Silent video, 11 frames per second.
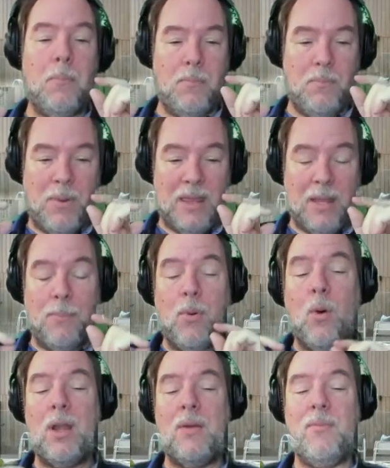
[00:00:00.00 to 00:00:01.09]
But the
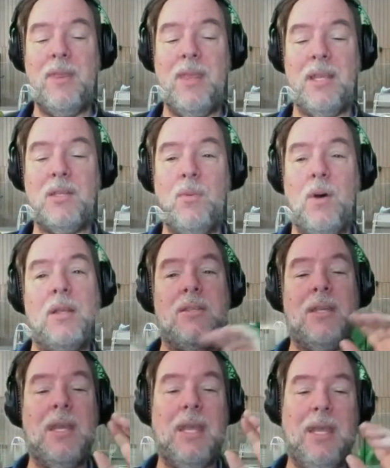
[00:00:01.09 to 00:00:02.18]
point of this
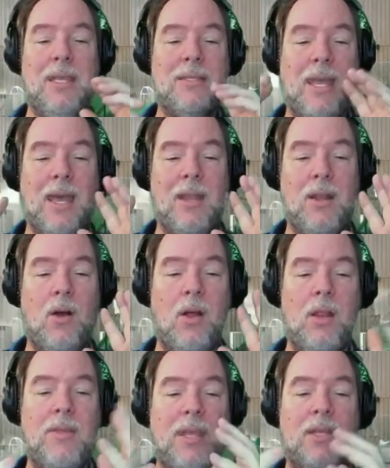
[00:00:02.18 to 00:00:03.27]
is that
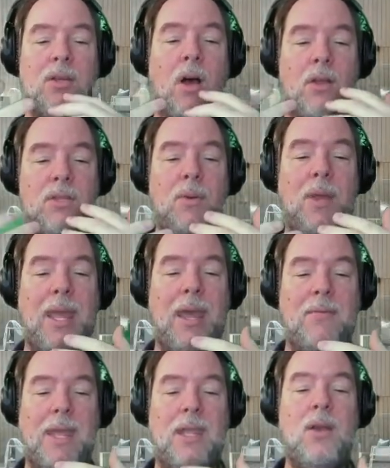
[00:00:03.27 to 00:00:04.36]
all of these also
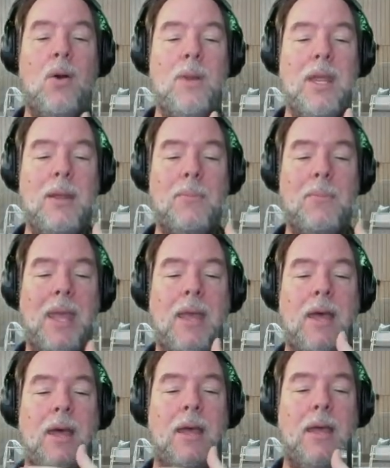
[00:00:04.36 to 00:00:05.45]
have a coding
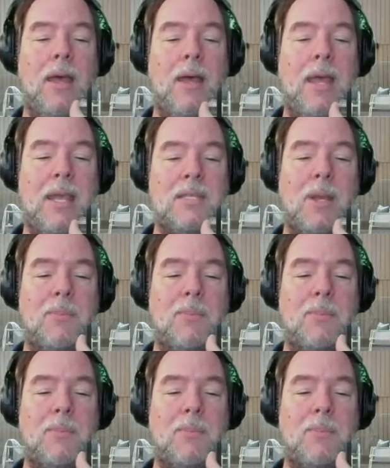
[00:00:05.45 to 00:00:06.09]
aspect